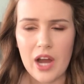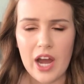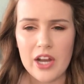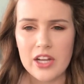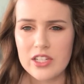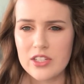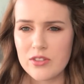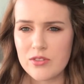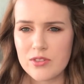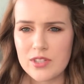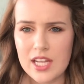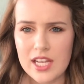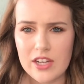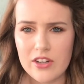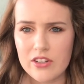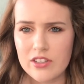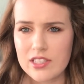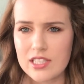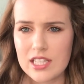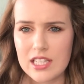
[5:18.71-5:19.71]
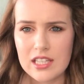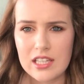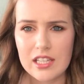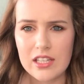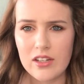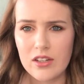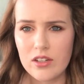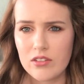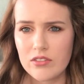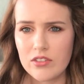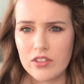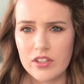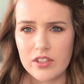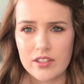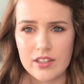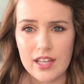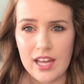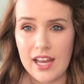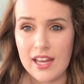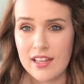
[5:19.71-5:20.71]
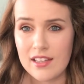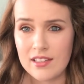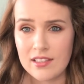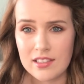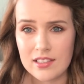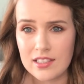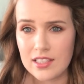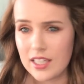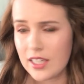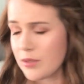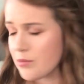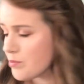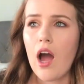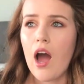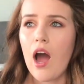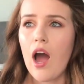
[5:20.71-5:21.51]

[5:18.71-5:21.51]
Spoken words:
I'd take her teething over that anytime.